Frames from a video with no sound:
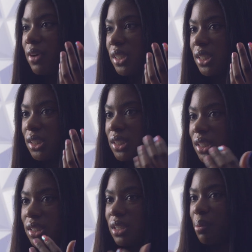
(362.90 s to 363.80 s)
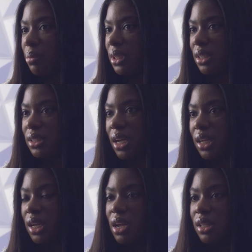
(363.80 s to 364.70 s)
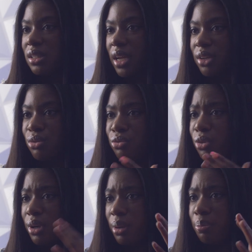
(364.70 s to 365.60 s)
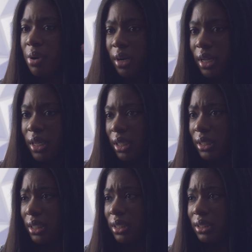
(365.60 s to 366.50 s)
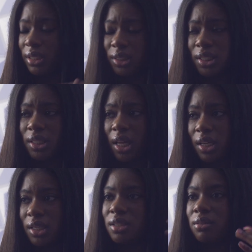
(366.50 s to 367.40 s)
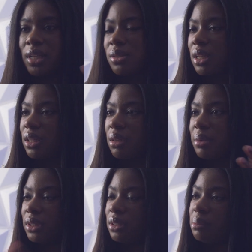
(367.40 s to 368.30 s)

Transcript: versus just companies that sign you for a product and then it's just that. So that's what I like about the